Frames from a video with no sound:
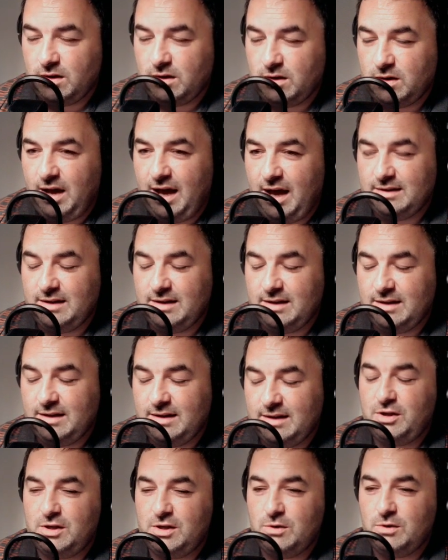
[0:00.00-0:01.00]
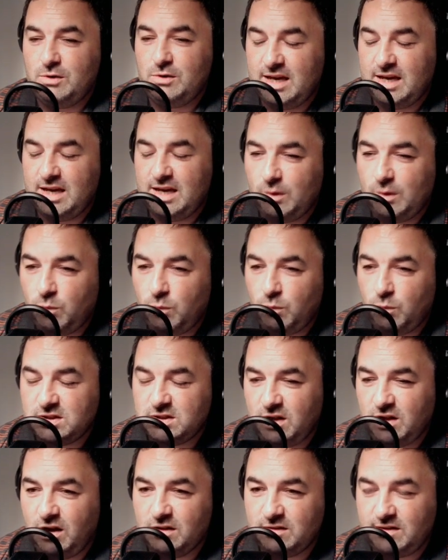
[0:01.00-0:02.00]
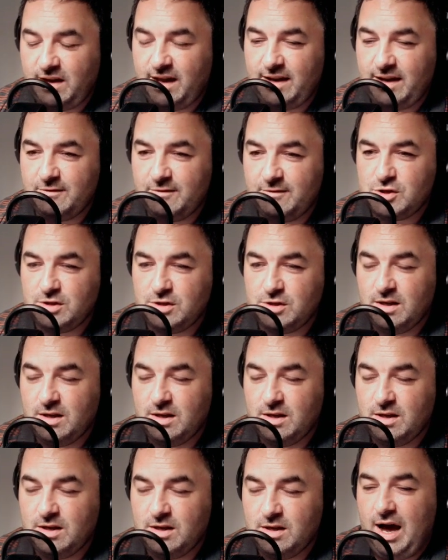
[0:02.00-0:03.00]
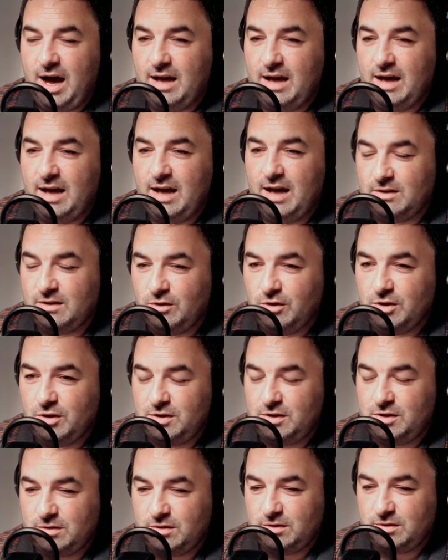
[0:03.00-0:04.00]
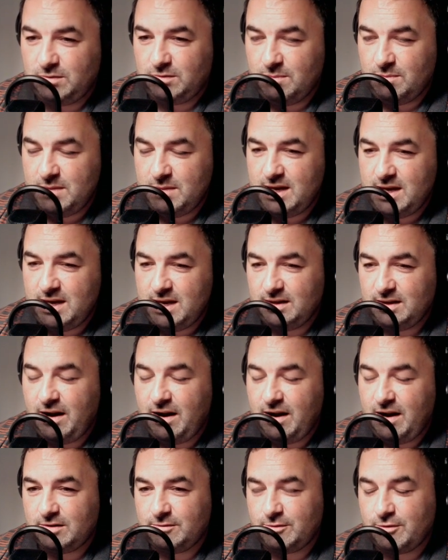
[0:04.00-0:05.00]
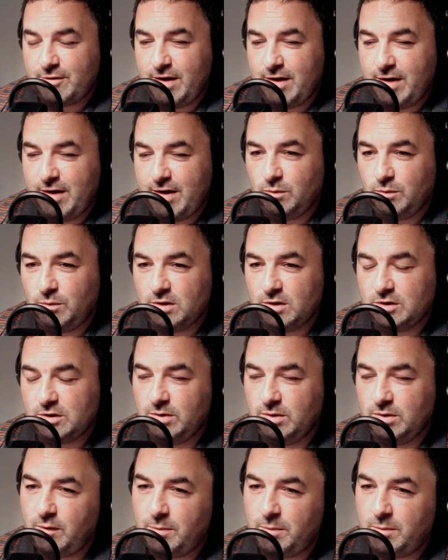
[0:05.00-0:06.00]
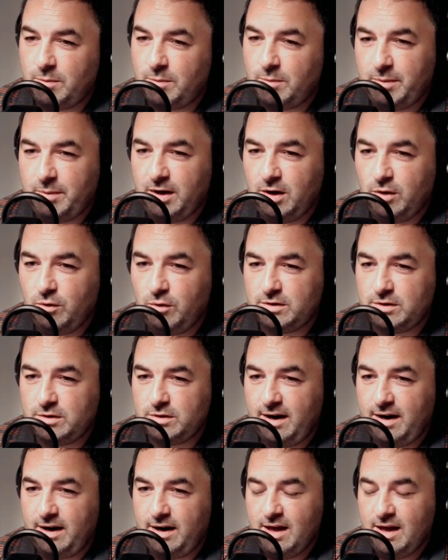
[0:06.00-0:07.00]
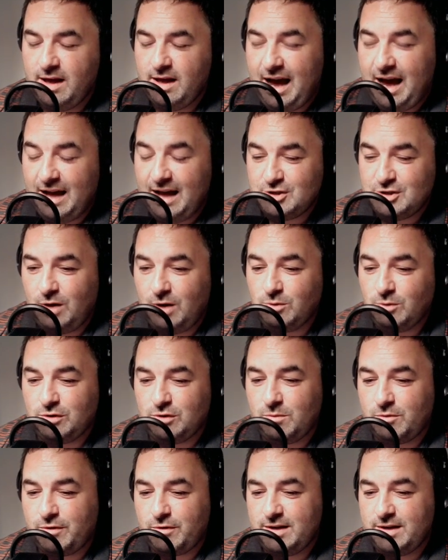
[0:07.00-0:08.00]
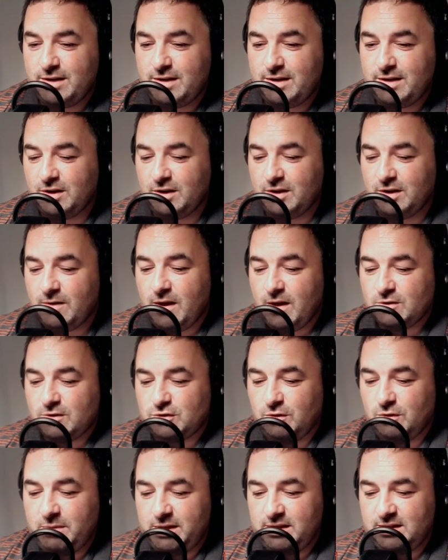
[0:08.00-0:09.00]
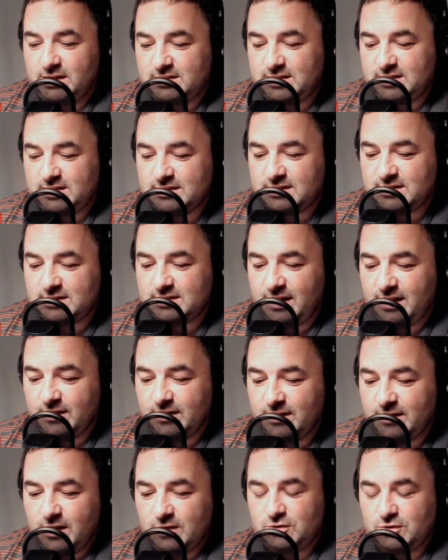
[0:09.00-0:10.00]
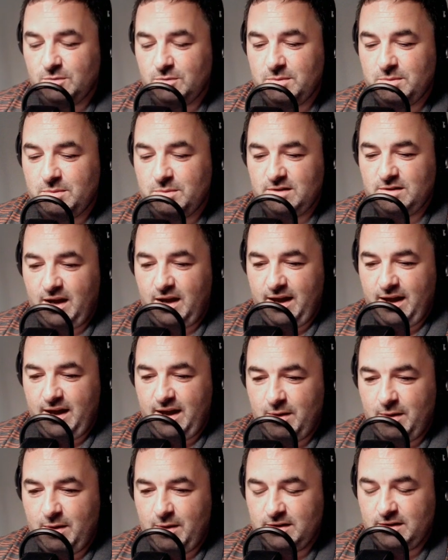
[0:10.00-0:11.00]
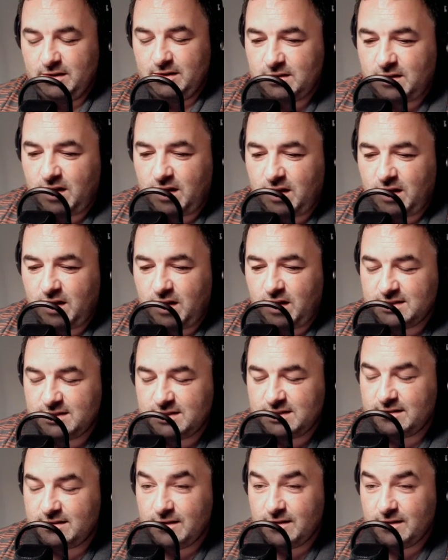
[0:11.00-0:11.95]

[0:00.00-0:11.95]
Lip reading: and like you said, it wasn't on television. And like the media narrative around it was, oh, Liverpool, a bit of luck there. Yeah. And something, Grizz, like somebody has says there, somebody in the comments said,